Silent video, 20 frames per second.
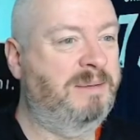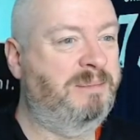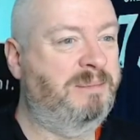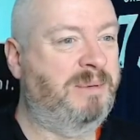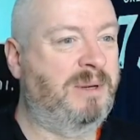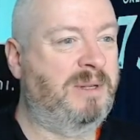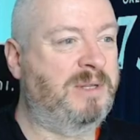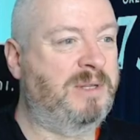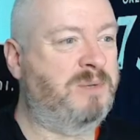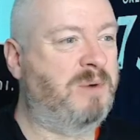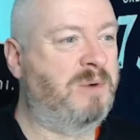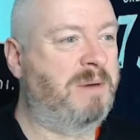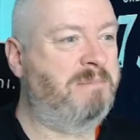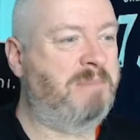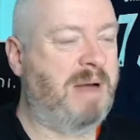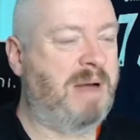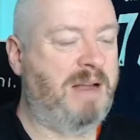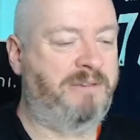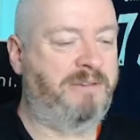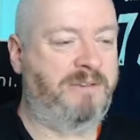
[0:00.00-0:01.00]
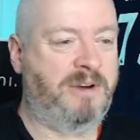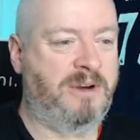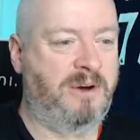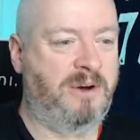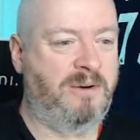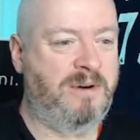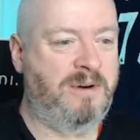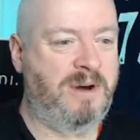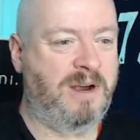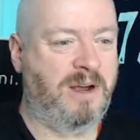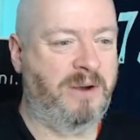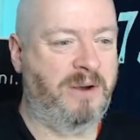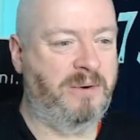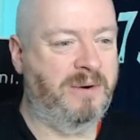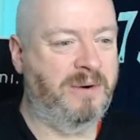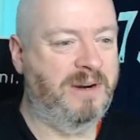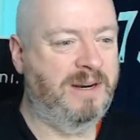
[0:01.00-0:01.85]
pulls one back for Congo.